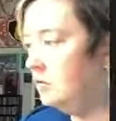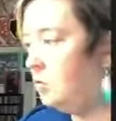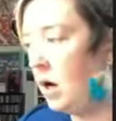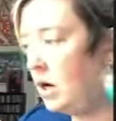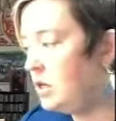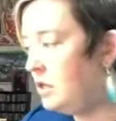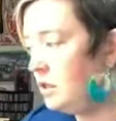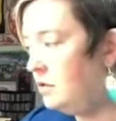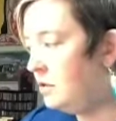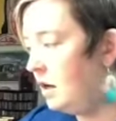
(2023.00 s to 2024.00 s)
gouache, as
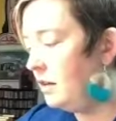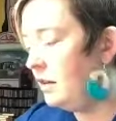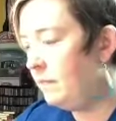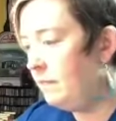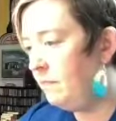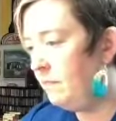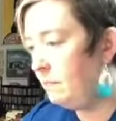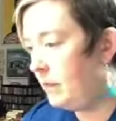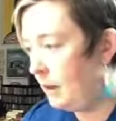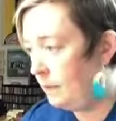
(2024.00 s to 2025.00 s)
you saw in the
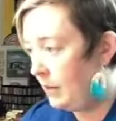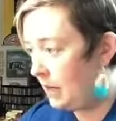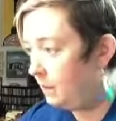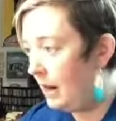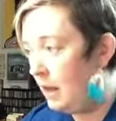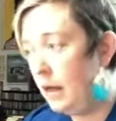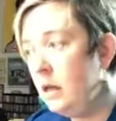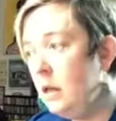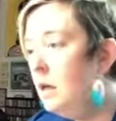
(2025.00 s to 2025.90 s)
petal palette.